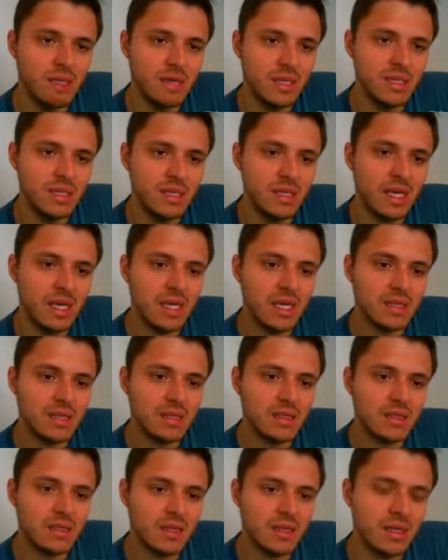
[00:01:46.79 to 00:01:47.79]
he
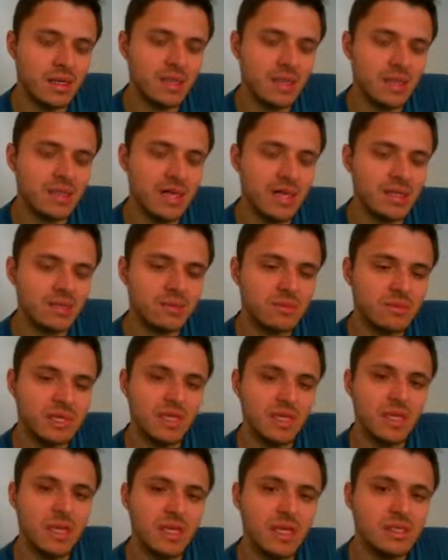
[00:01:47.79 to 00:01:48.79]
takes, I think I've had something
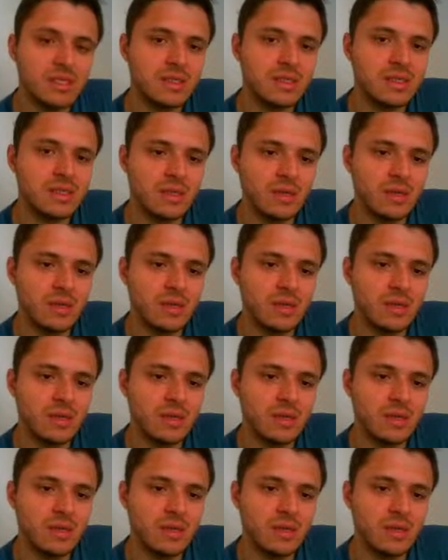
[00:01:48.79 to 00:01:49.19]
like this,